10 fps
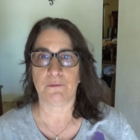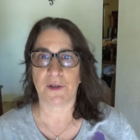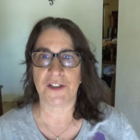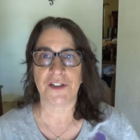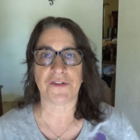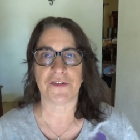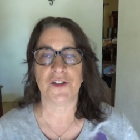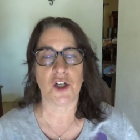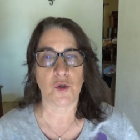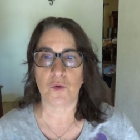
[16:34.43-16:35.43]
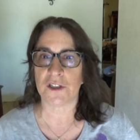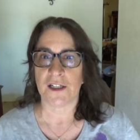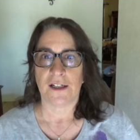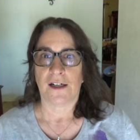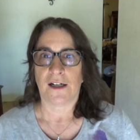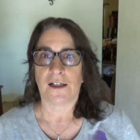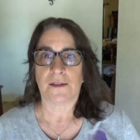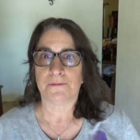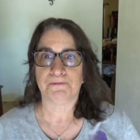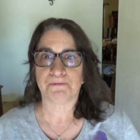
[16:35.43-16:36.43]
But just don't,
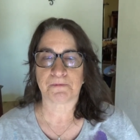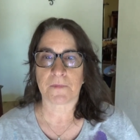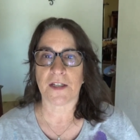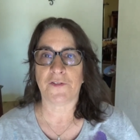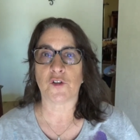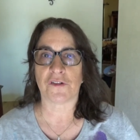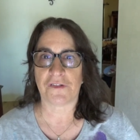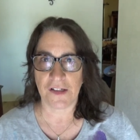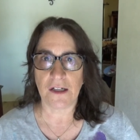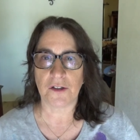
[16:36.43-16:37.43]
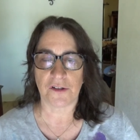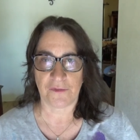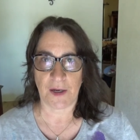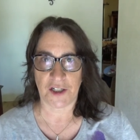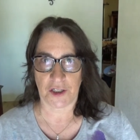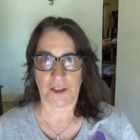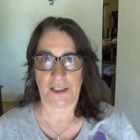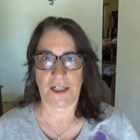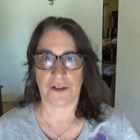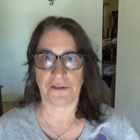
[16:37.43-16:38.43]
um, if you're a seller
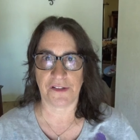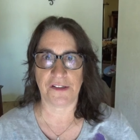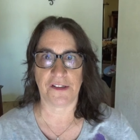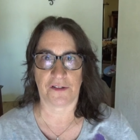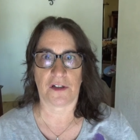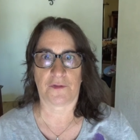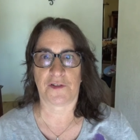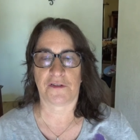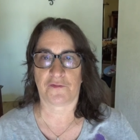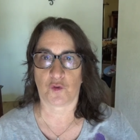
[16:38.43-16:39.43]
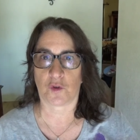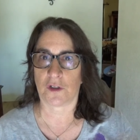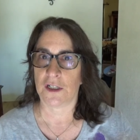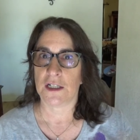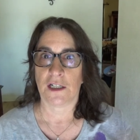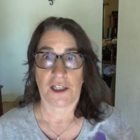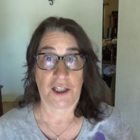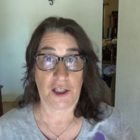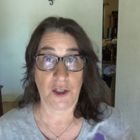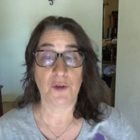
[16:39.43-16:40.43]
especially and you see these offers for
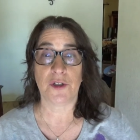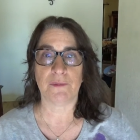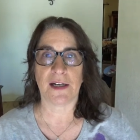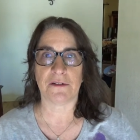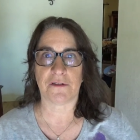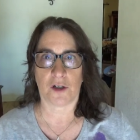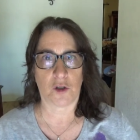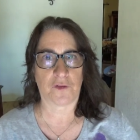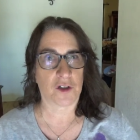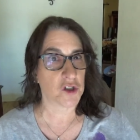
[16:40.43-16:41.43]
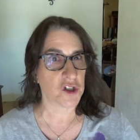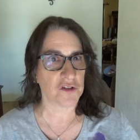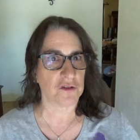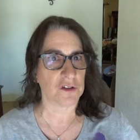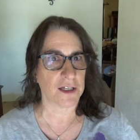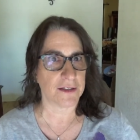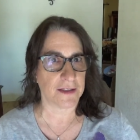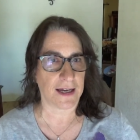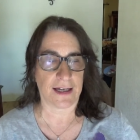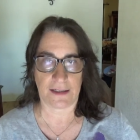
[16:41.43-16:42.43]
huge amounts over, just look at
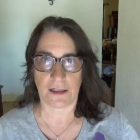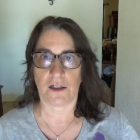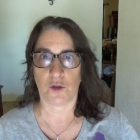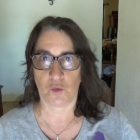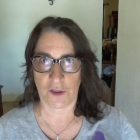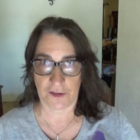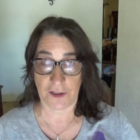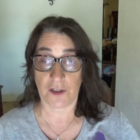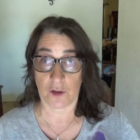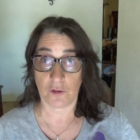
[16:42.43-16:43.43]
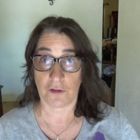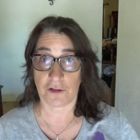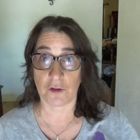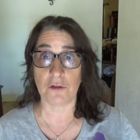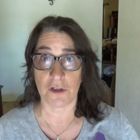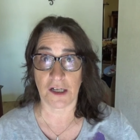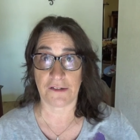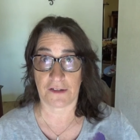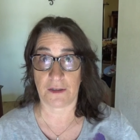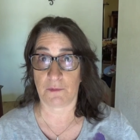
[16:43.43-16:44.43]
that with, you know,
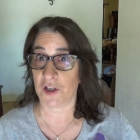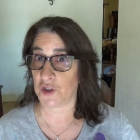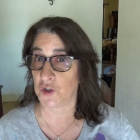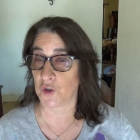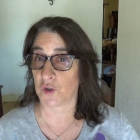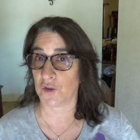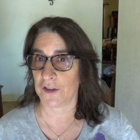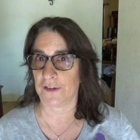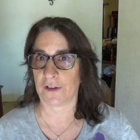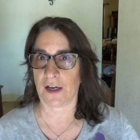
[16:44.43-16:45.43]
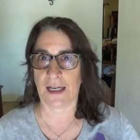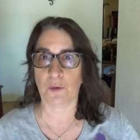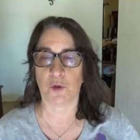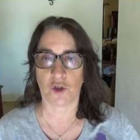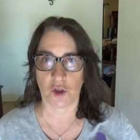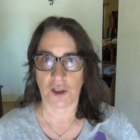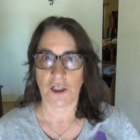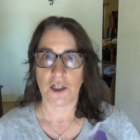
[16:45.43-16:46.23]
scrutinize it, make sure that they're able